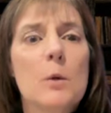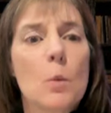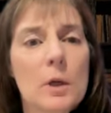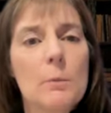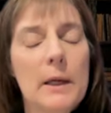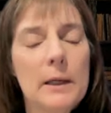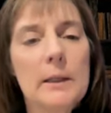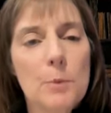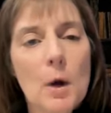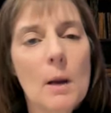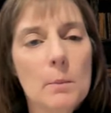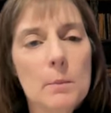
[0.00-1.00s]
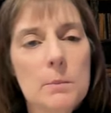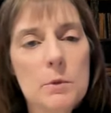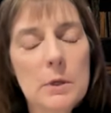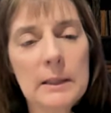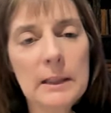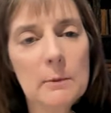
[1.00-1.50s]
want to make any problems
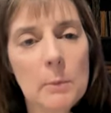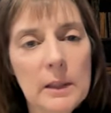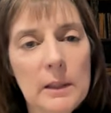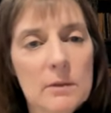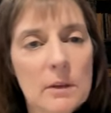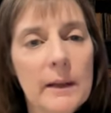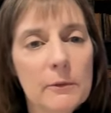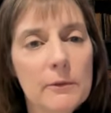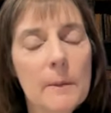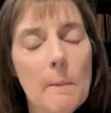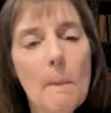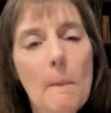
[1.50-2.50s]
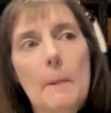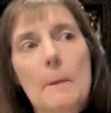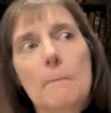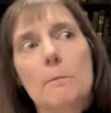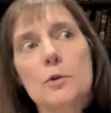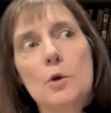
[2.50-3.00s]
in anybody's life.
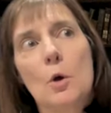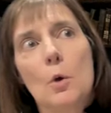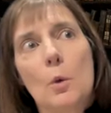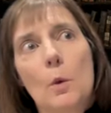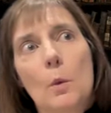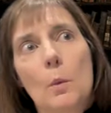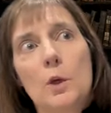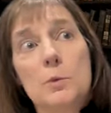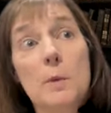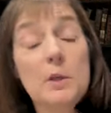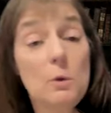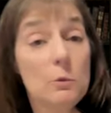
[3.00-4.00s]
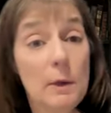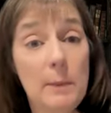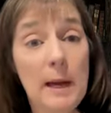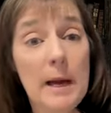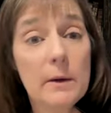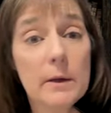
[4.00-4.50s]
So, especially with my
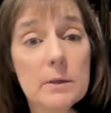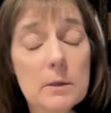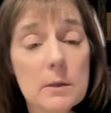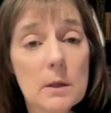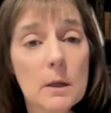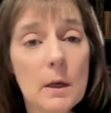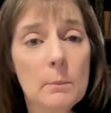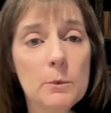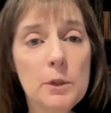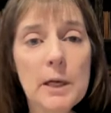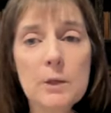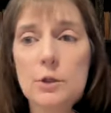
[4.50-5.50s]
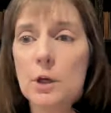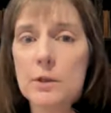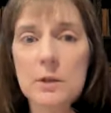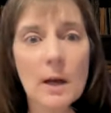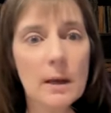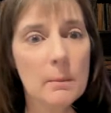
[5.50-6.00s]
parents, she had
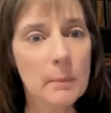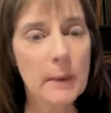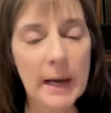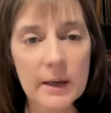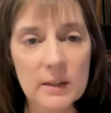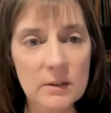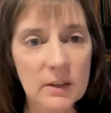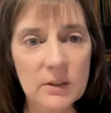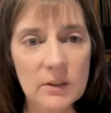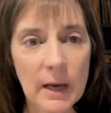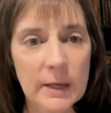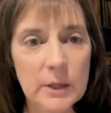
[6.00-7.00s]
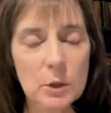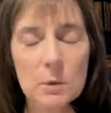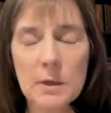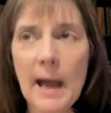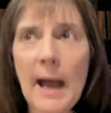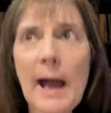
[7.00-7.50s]
just gotten married to this guy. She
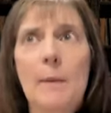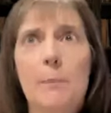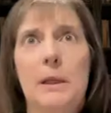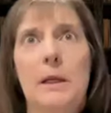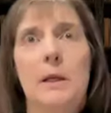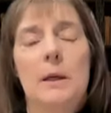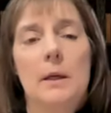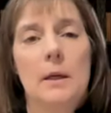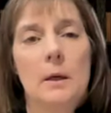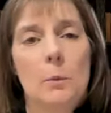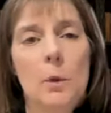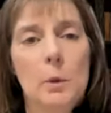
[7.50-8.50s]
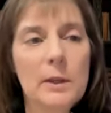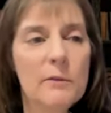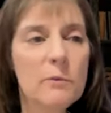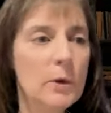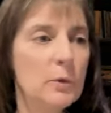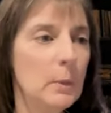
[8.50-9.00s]
was happy. We were living
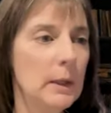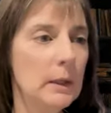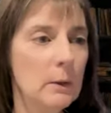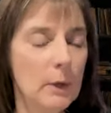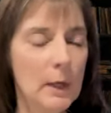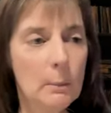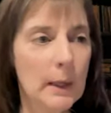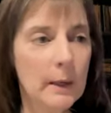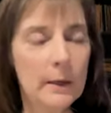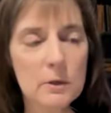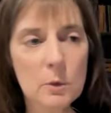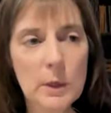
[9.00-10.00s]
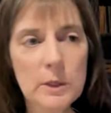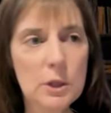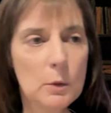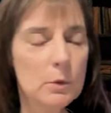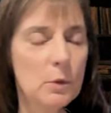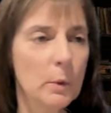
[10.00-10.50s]
with my grandparents and she
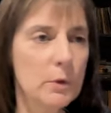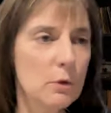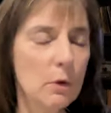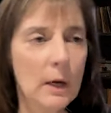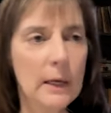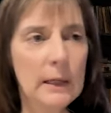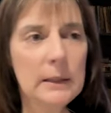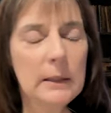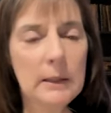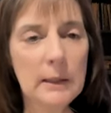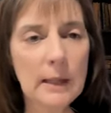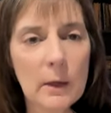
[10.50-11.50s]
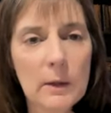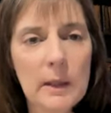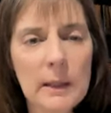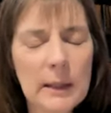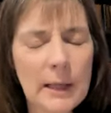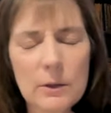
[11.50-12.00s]
was always crying and
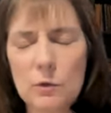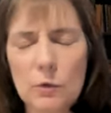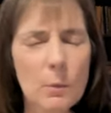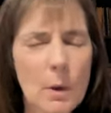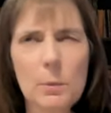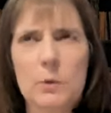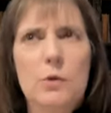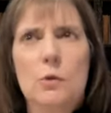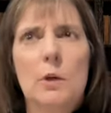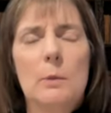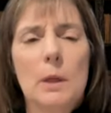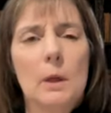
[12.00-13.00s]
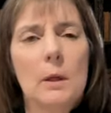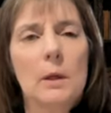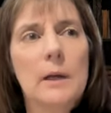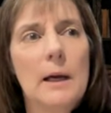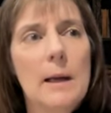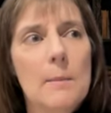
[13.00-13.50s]
yelling. And I just remember screaming all the
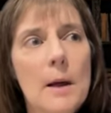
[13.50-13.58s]
time.